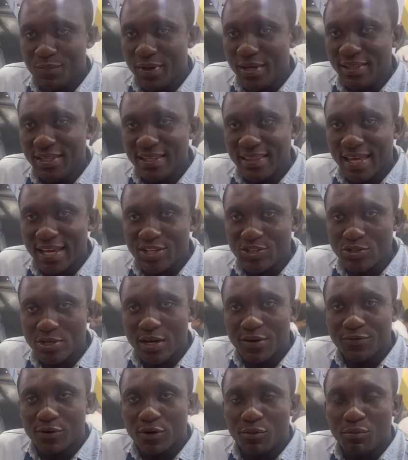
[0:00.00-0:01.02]
been in Nigeria
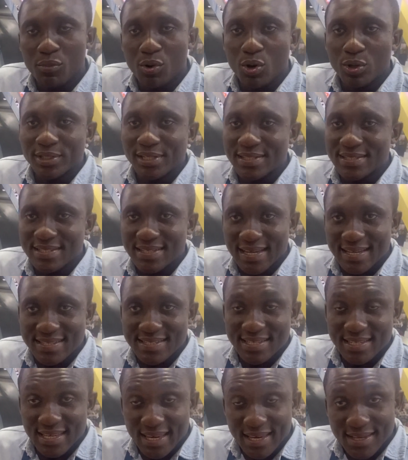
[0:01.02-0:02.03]
for more than 30
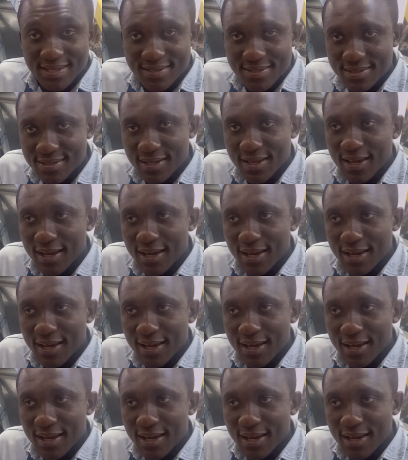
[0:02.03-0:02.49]
years.